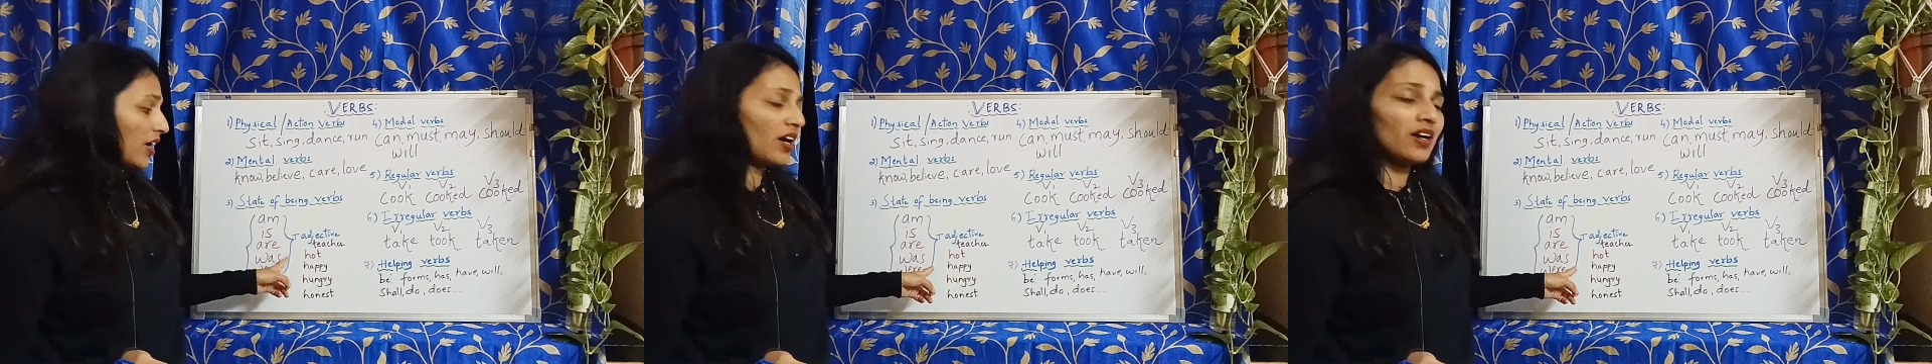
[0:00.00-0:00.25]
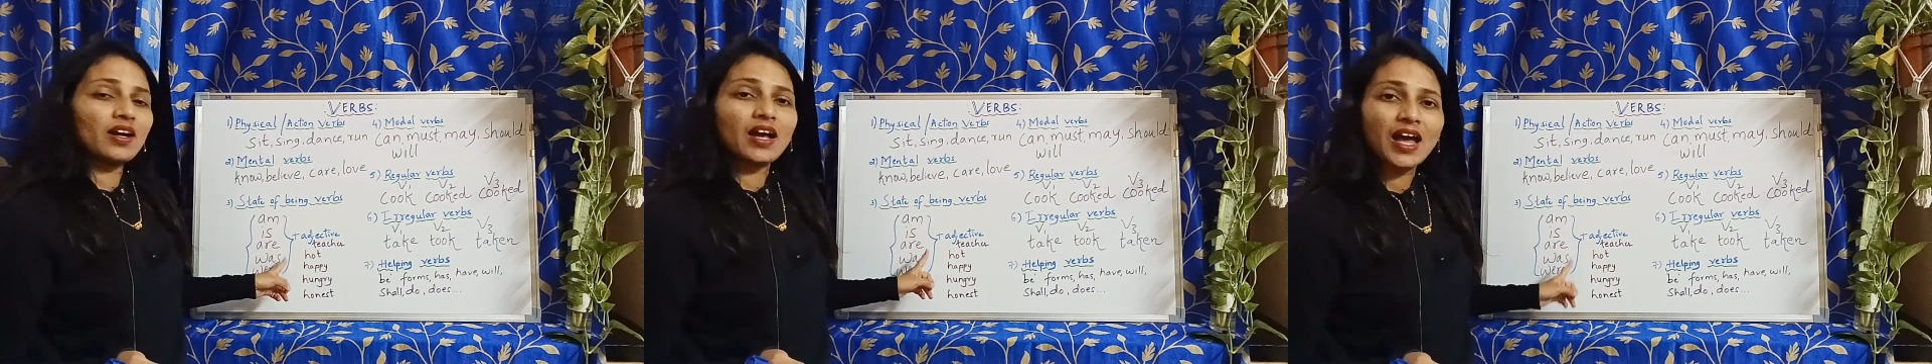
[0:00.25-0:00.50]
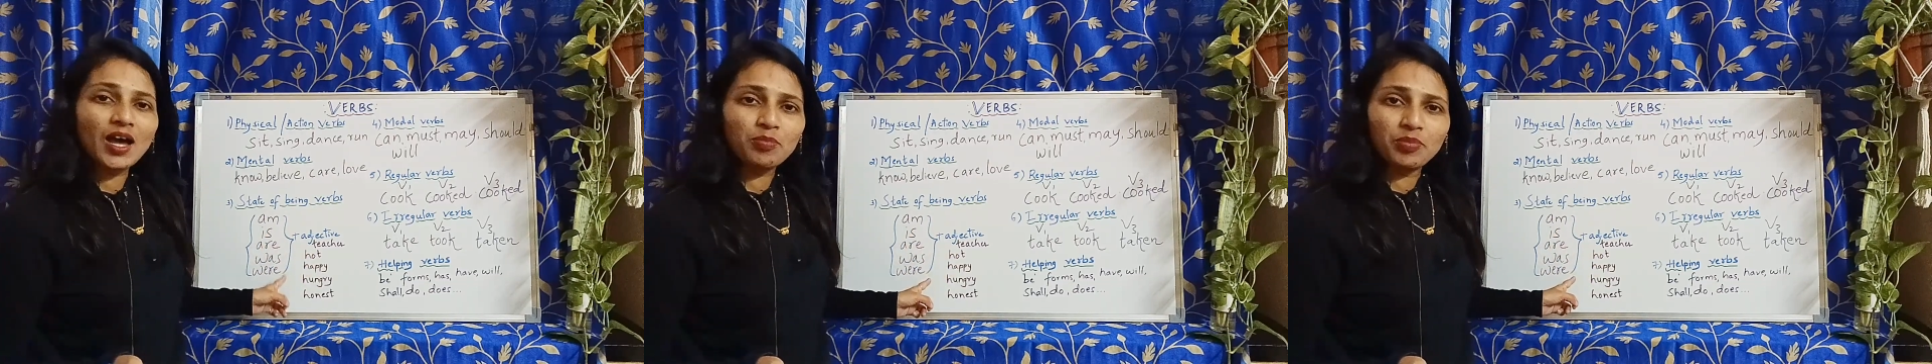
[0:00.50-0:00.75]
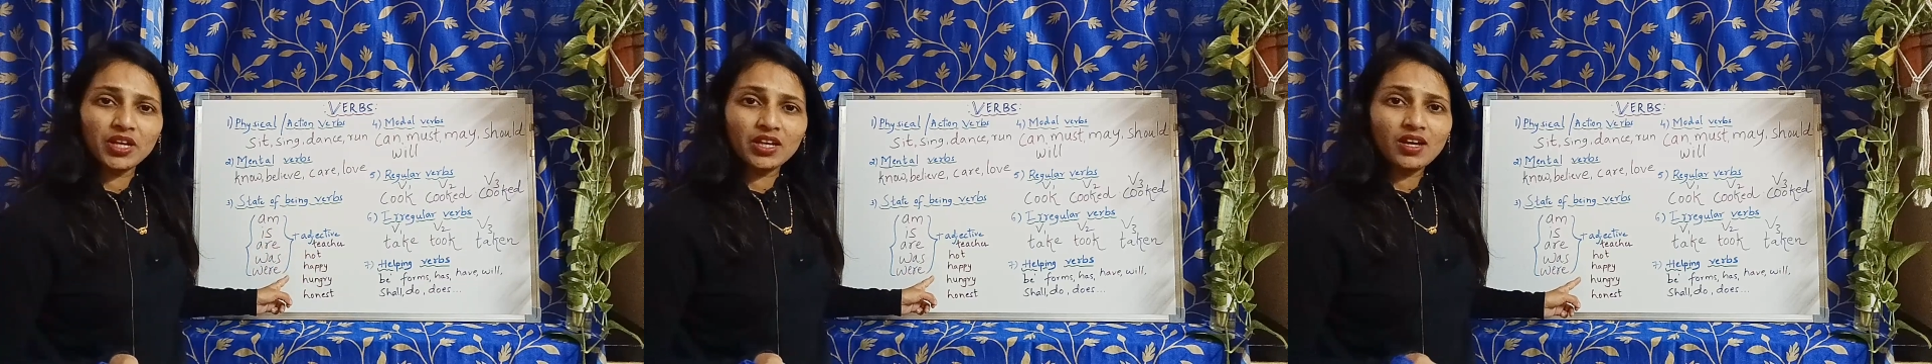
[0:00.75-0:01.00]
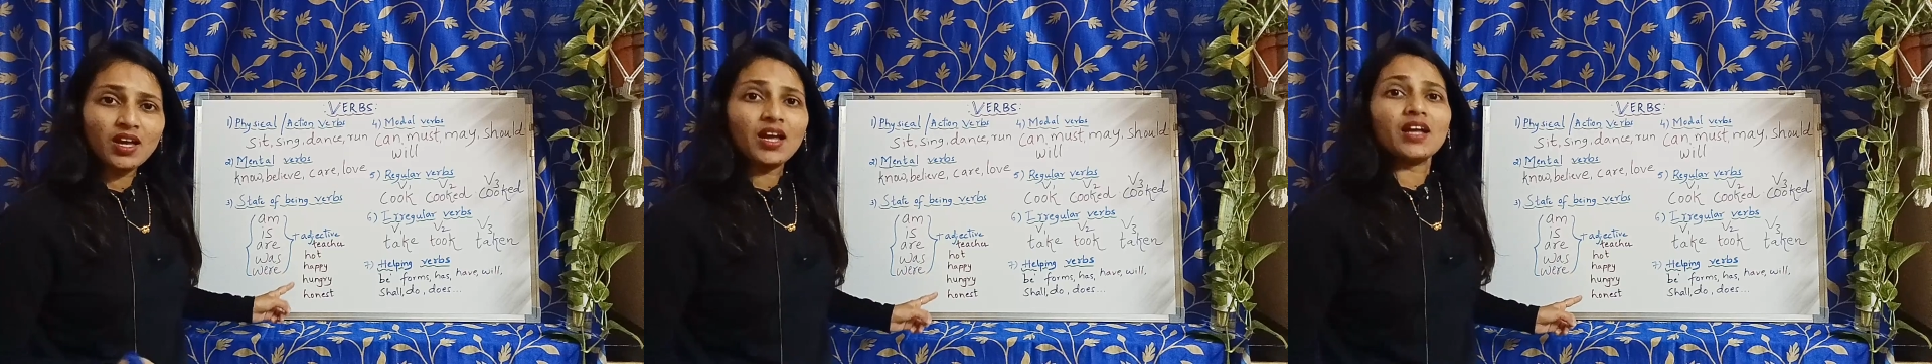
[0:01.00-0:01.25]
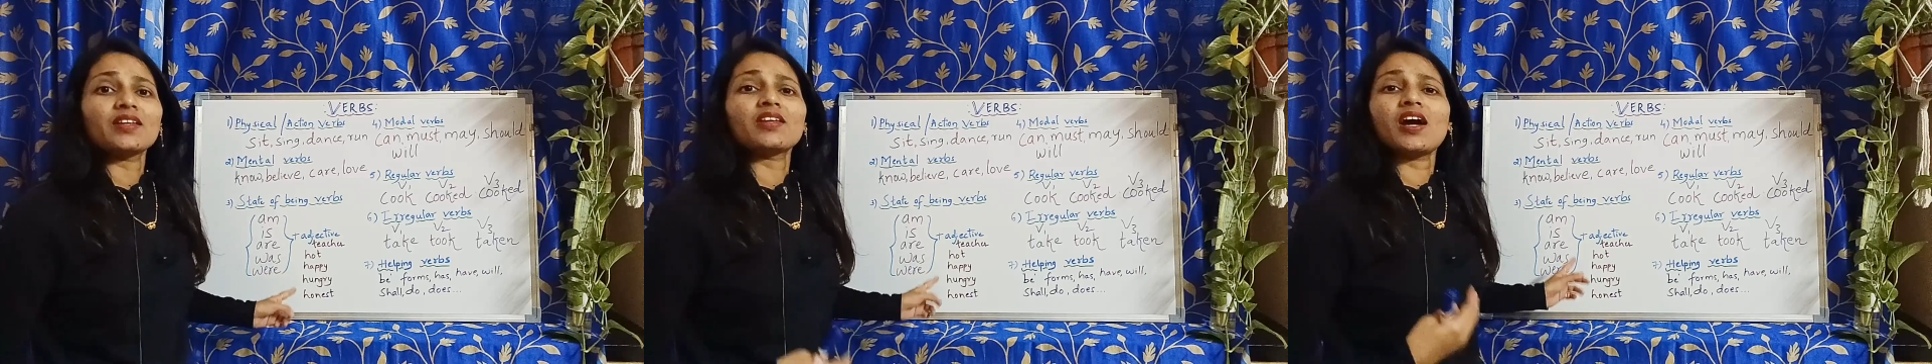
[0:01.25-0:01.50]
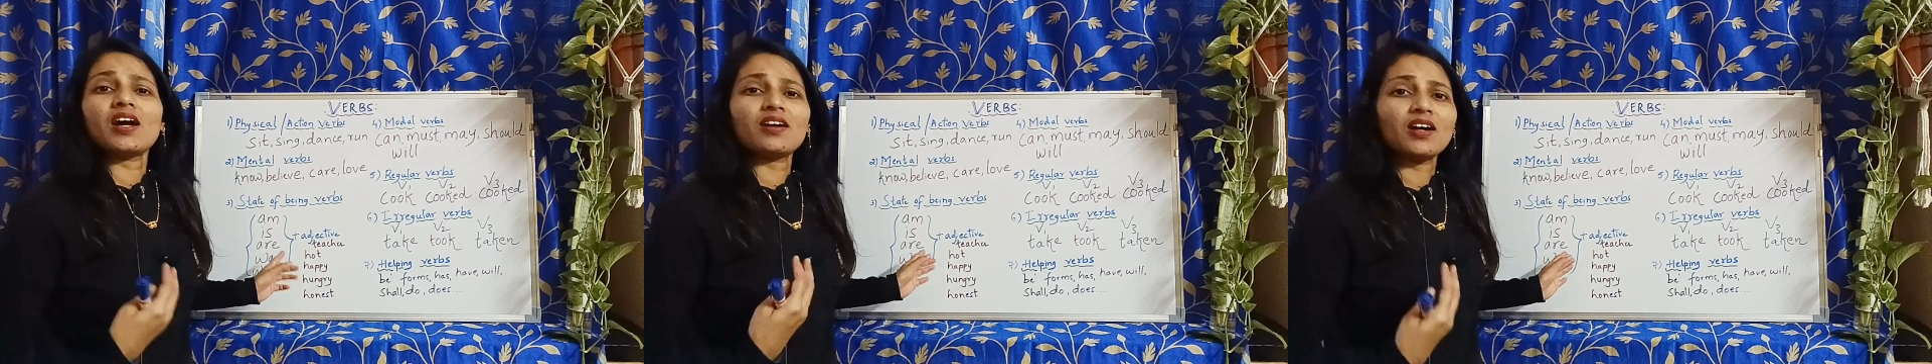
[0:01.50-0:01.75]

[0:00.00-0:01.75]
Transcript: are happy. They are